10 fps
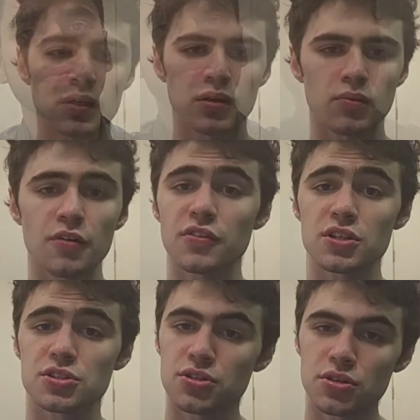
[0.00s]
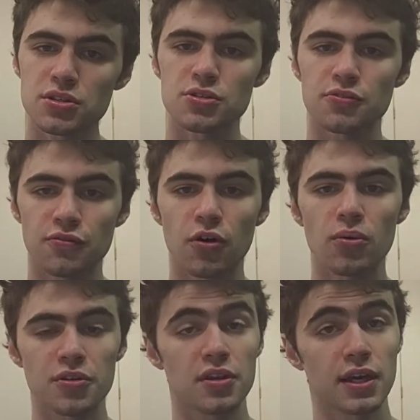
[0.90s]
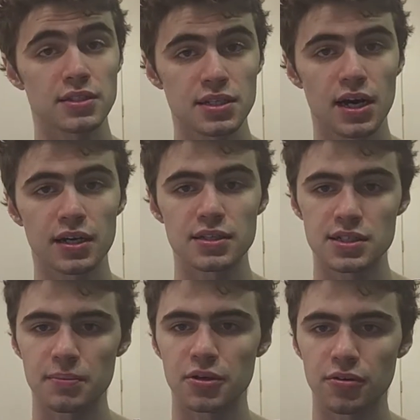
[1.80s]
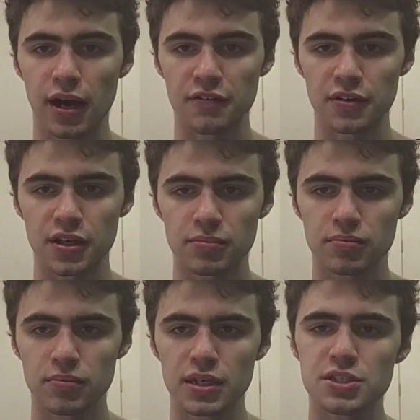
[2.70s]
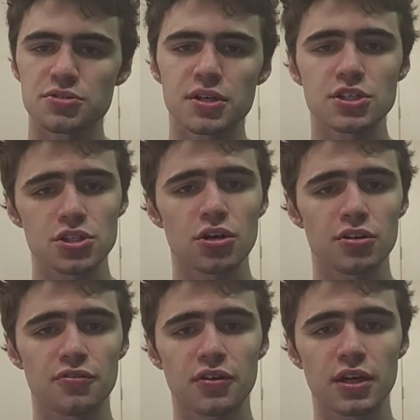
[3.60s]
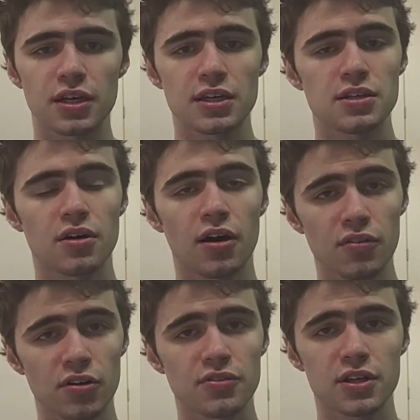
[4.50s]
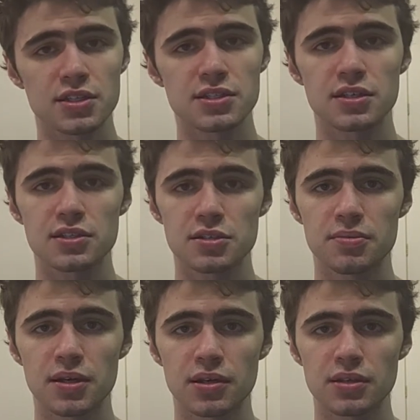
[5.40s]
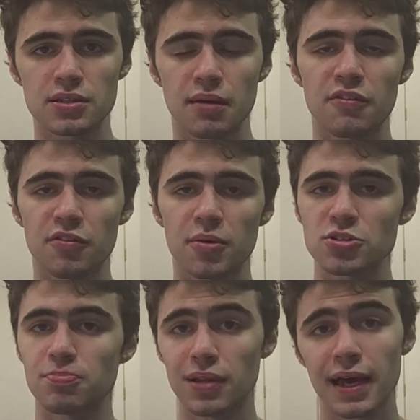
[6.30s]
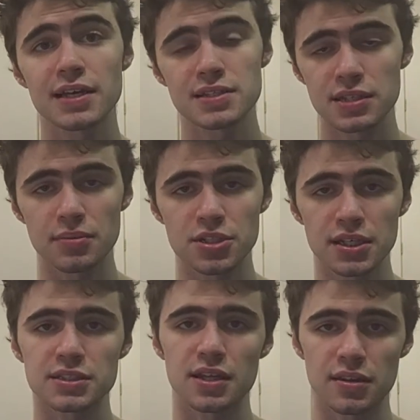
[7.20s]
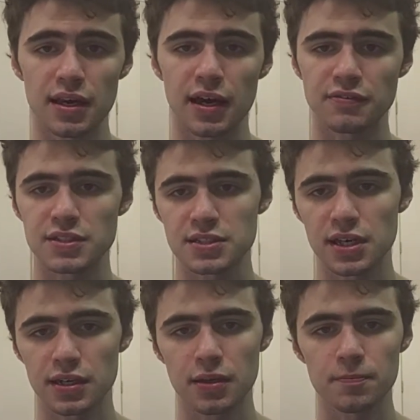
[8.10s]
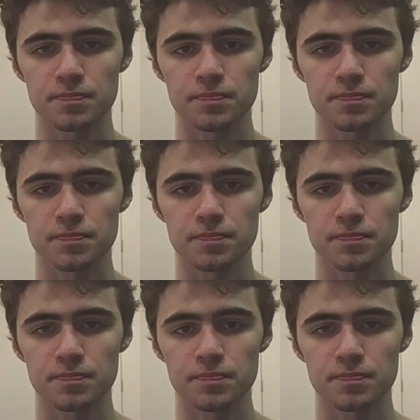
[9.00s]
Well, for the students who fall within our target demographic, history and geography are often considered to be some of the most bland subjects that they have to study.